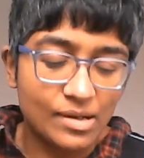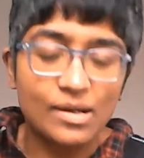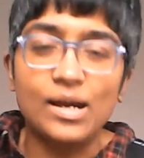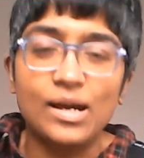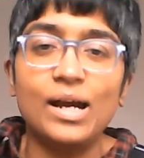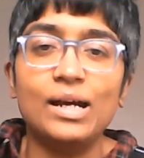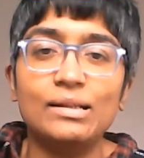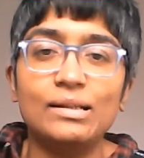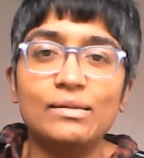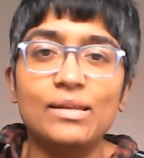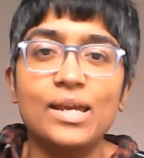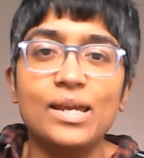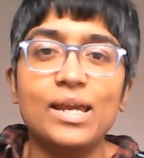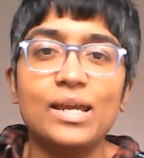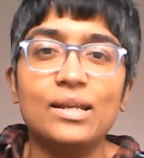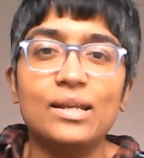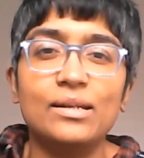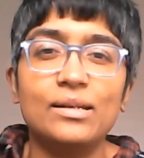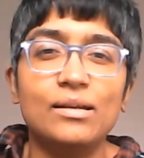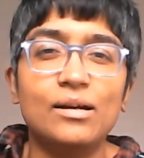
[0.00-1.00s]
And
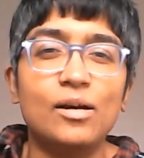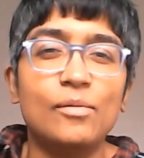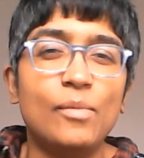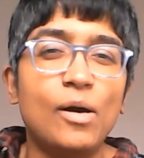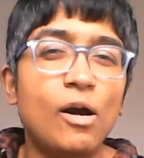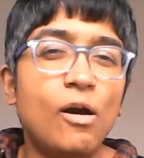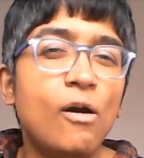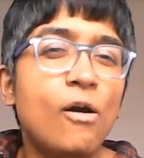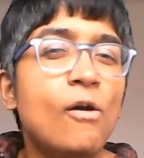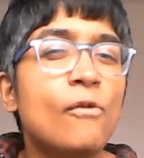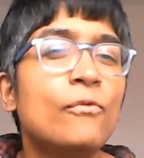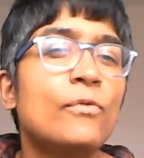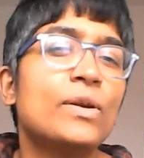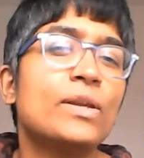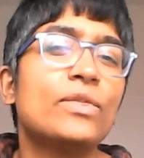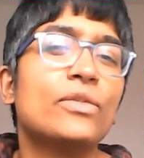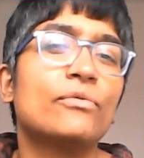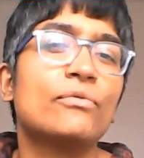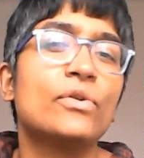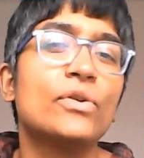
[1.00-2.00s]
then I'm halfway
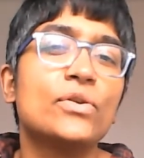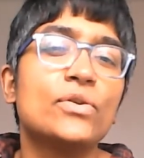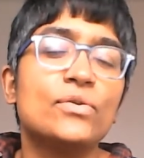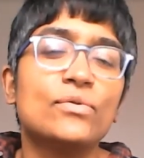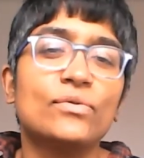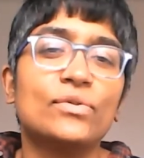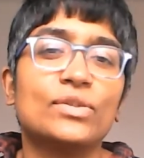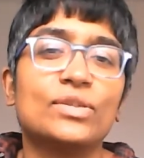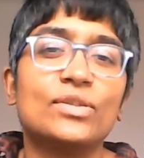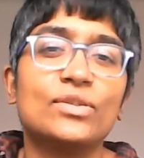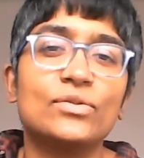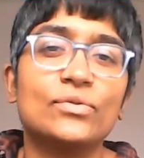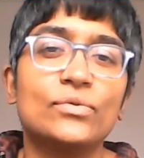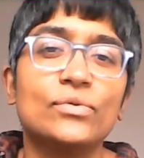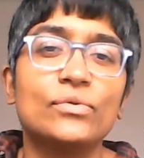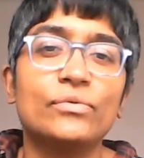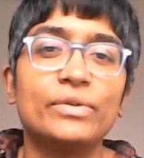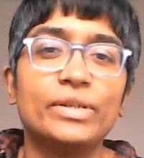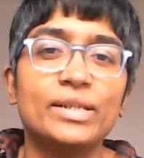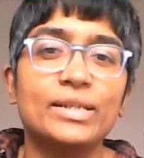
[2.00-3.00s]
through the
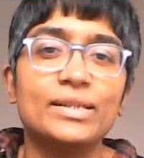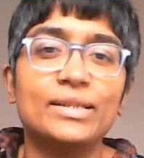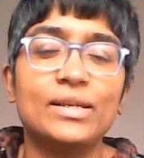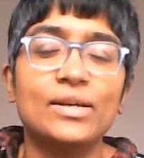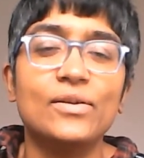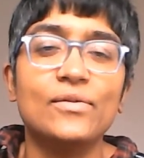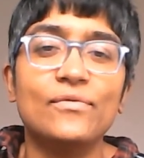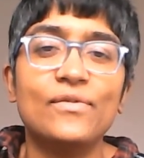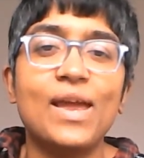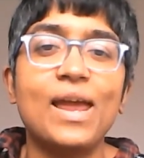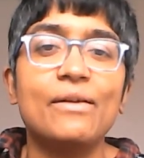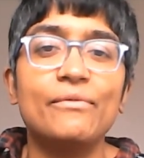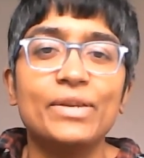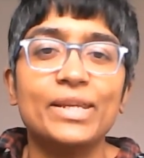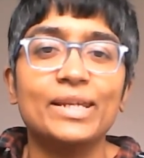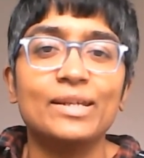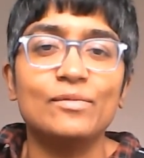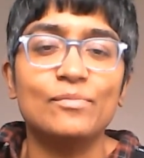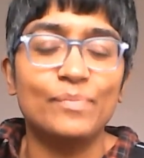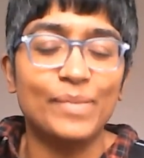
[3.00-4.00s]
stories of
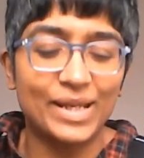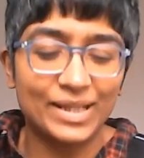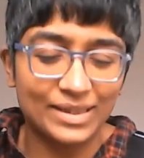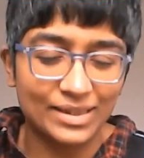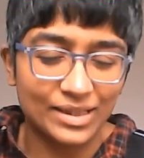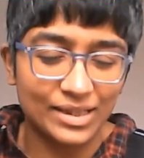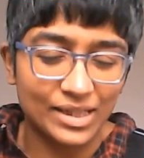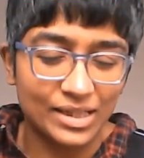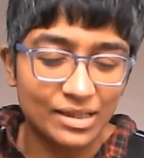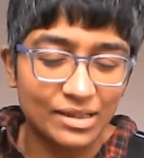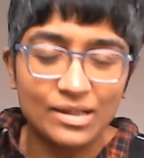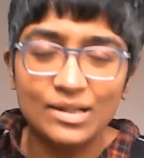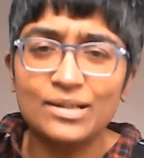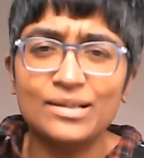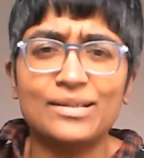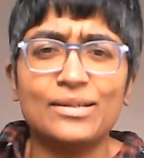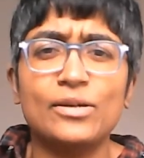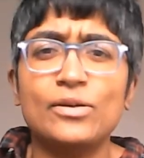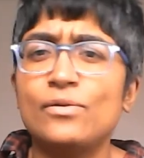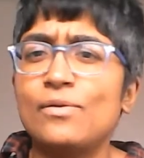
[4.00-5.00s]
Eric and Betty.
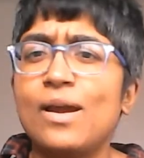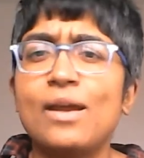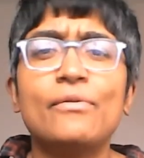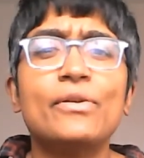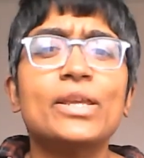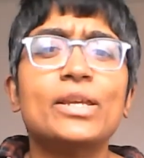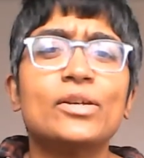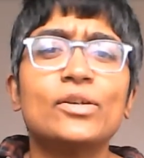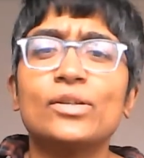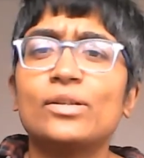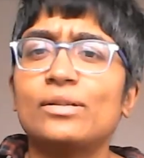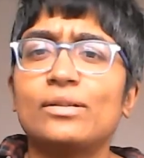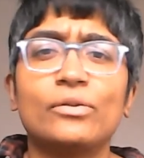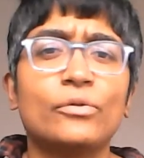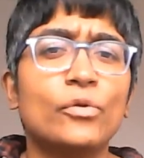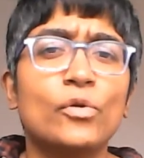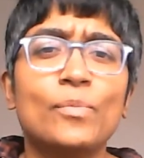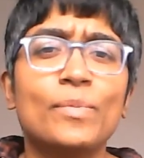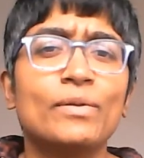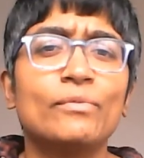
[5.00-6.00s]
So Eric
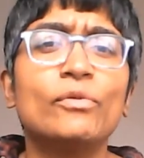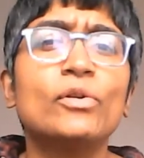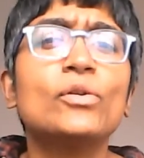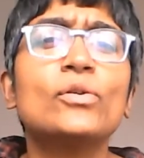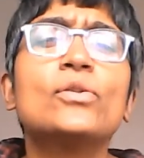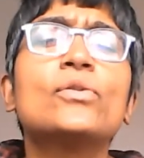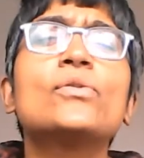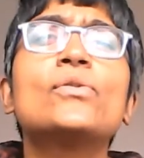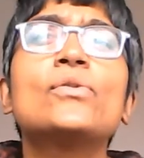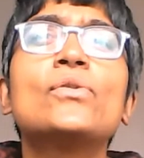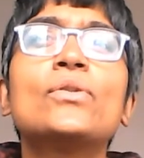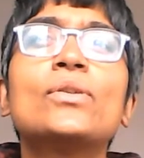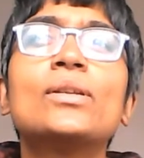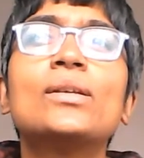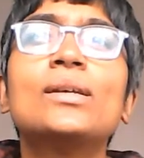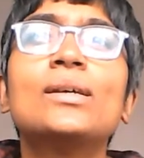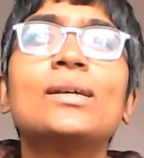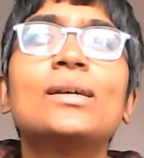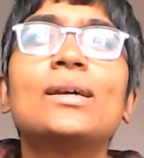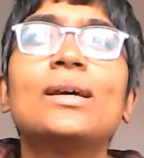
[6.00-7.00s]
grew up in Runcorn.
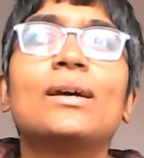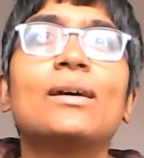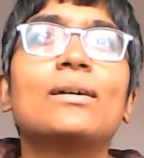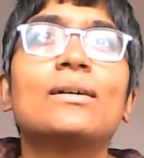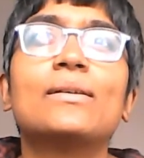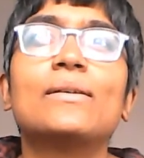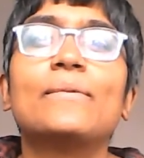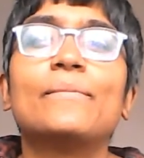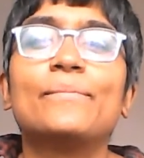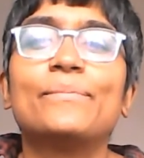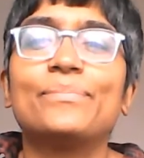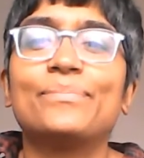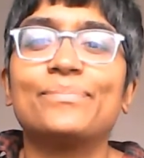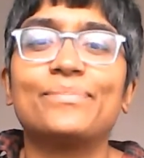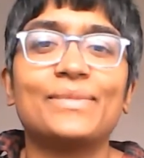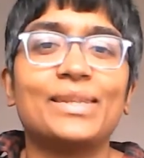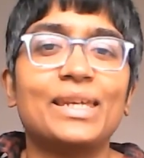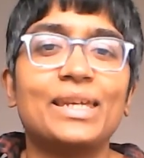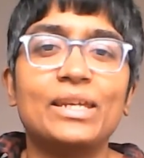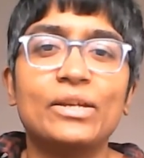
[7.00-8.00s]

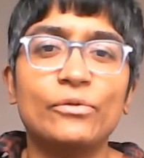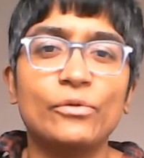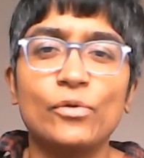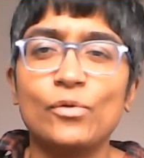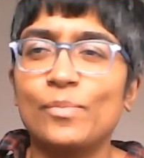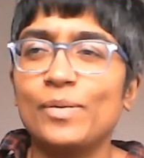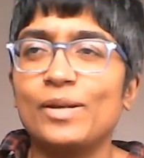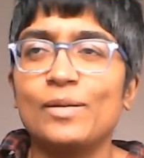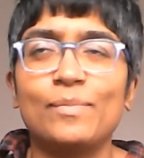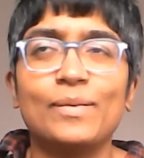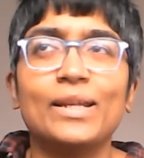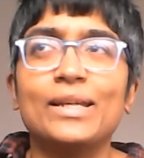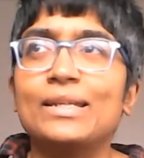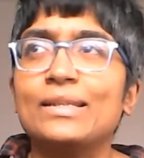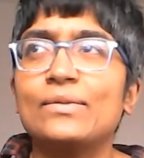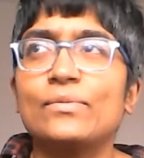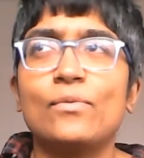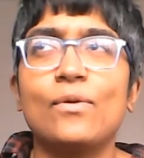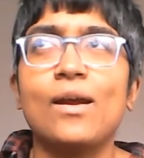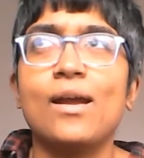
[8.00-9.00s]
He grew up in a
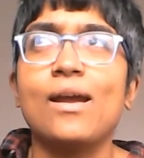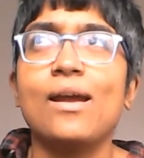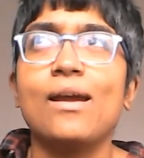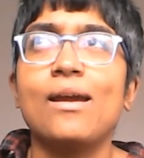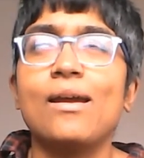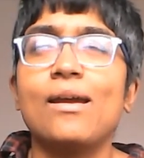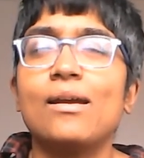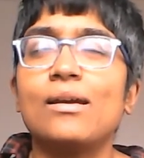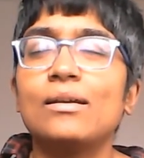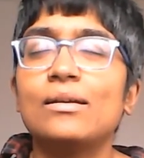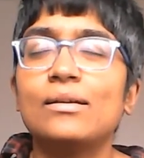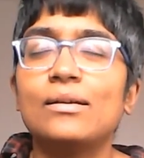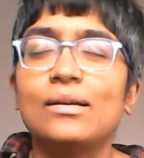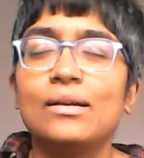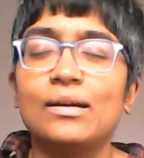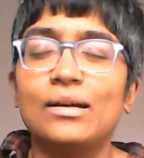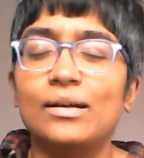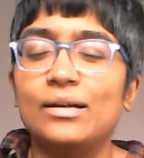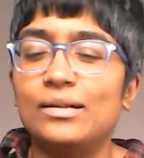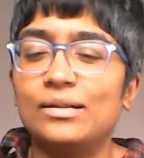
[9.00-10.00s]
place where
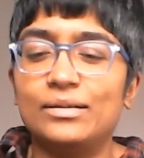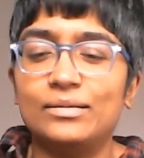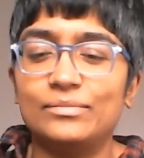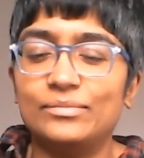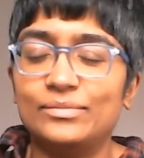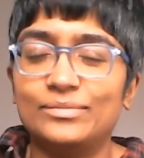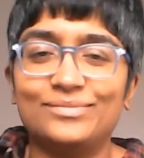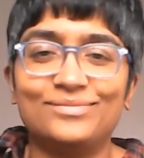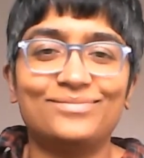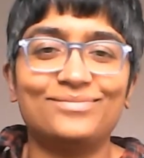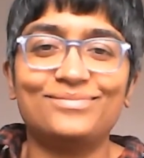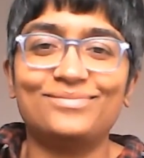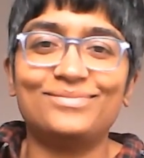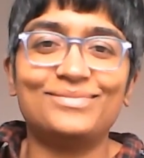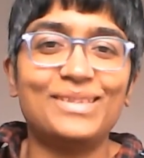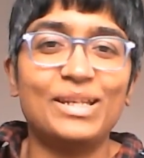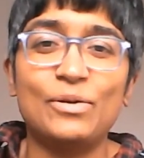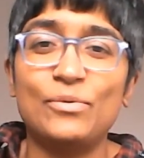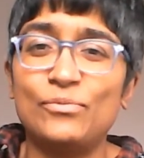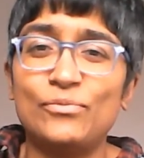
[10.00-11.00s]
there
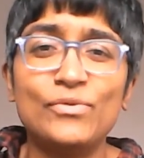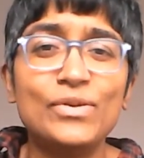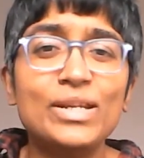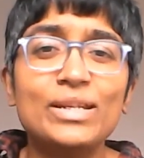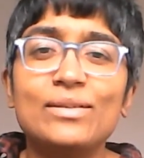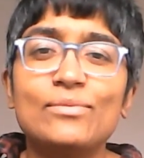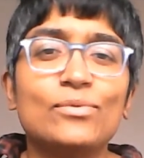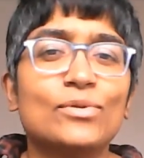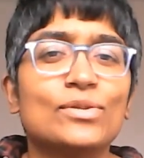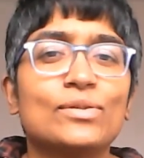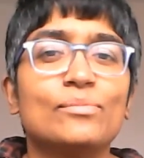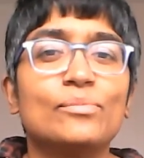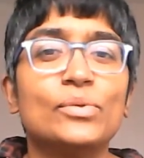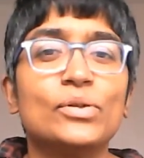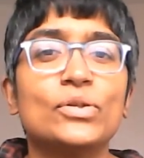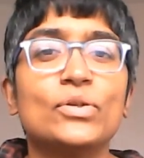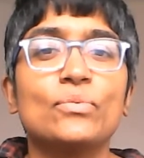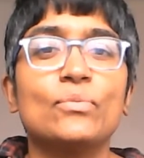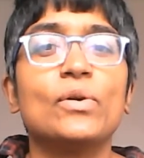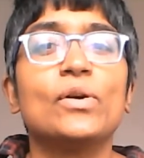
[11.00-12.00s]
really wasn't
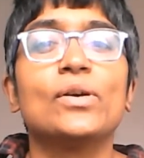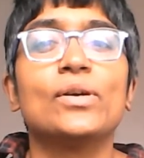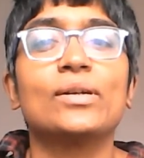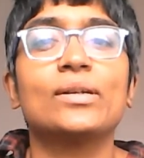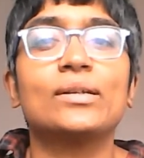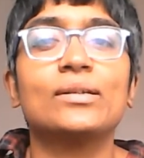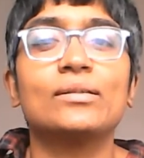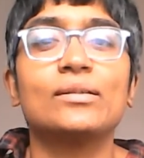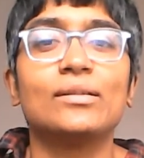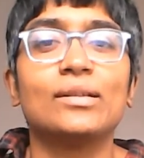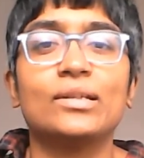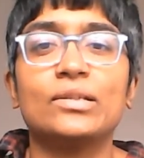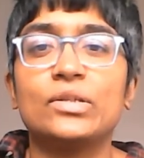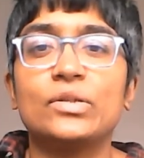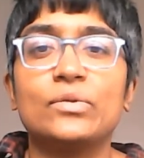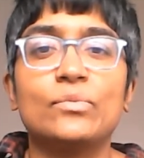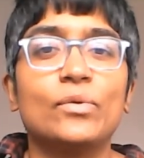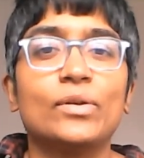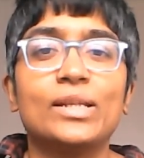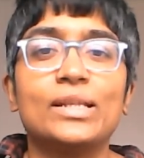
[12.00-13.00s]
much work unless
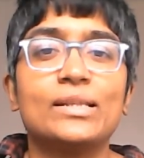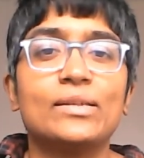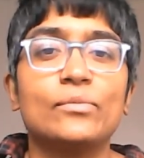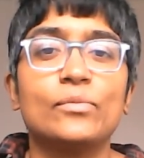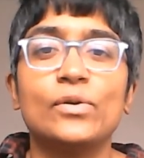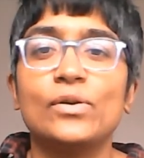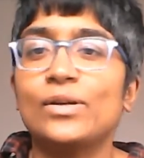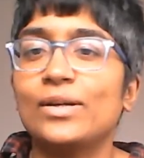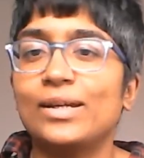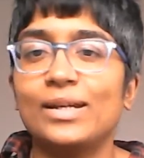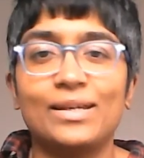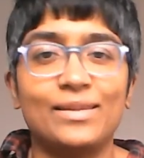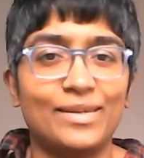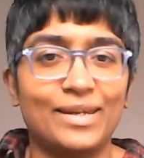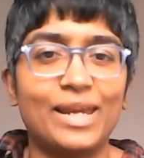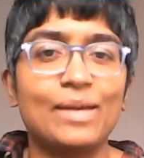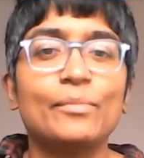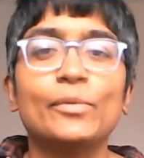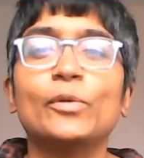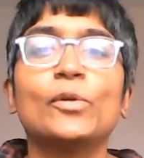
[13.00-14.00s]
you wanted to work at the
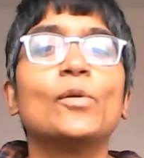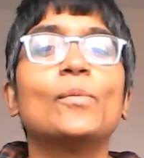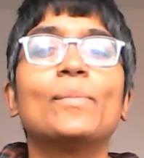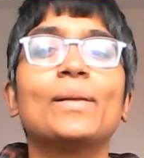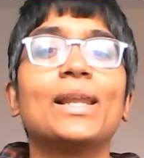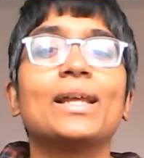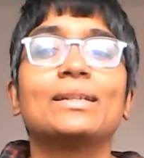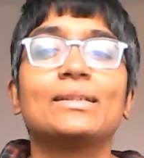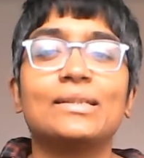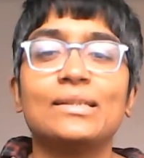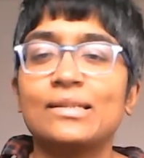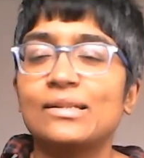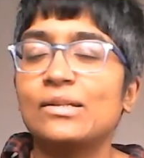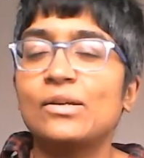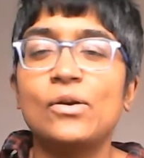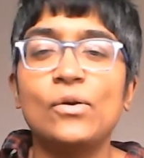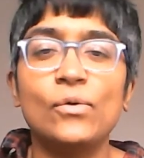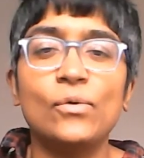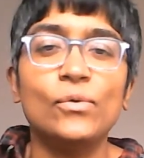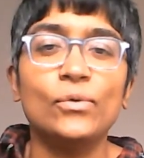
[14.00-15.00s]
chemical plant
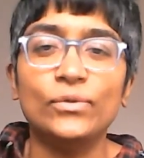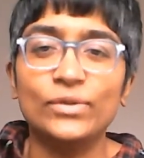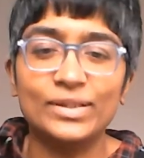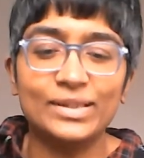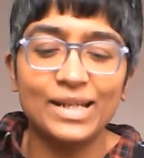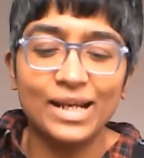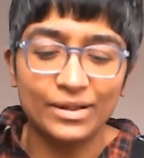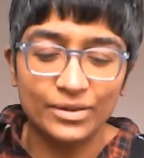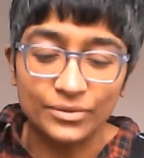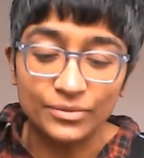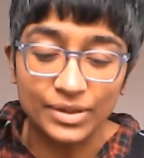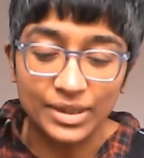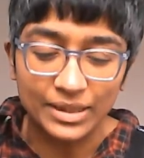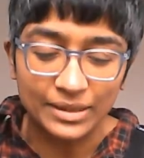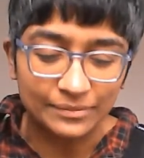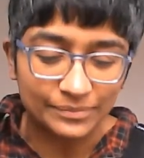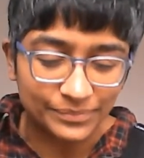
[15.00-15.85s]
or the tannery.